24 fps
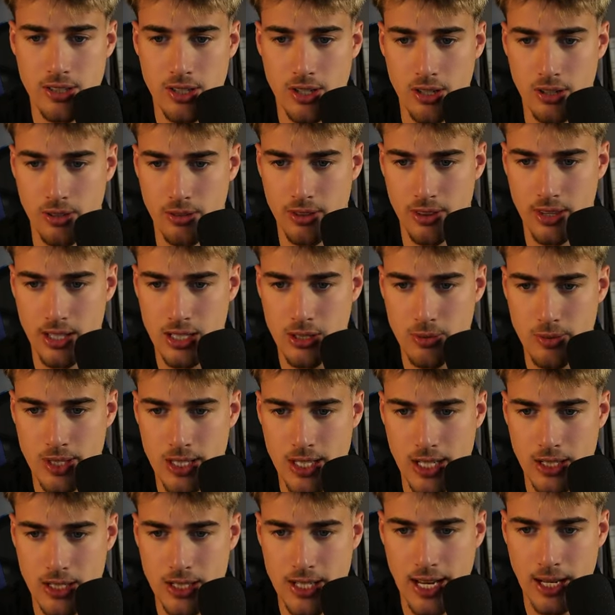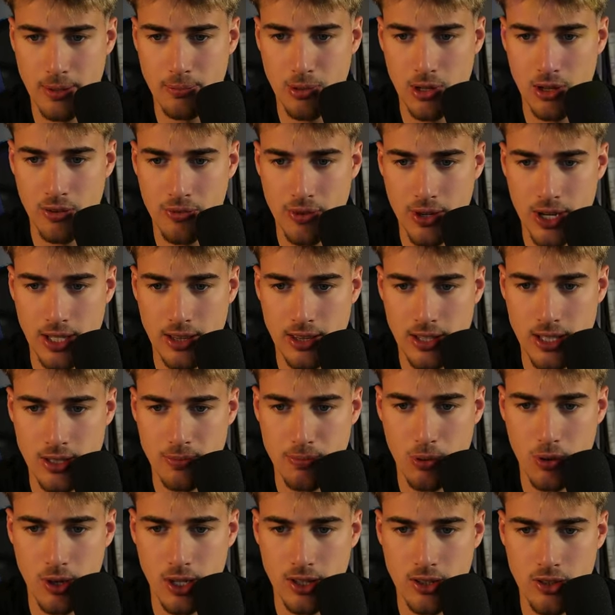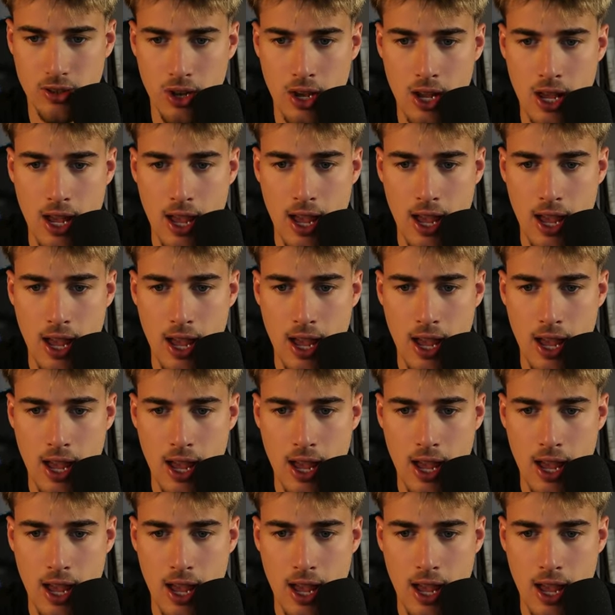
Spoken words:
So this was our take profit at this point,